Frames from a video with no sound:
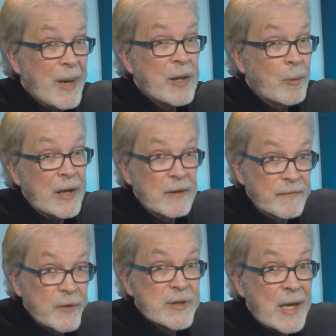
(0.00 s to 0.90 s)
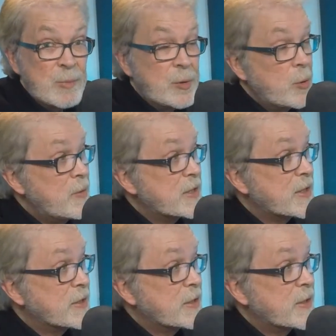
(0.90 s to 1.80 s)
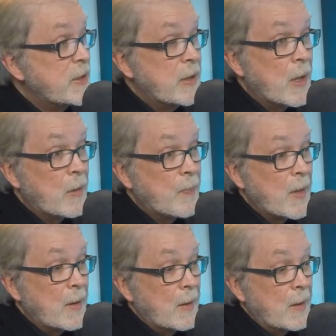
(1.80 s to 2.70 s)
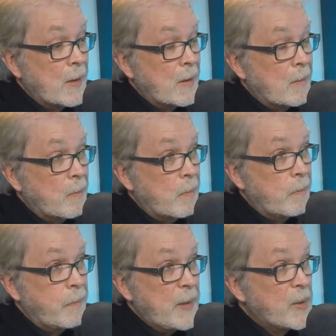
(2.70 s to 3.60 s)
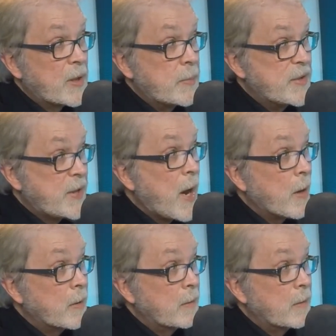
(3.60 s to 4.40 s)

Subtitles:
By the way, the first time you do this as a CEO, people are going to be scared.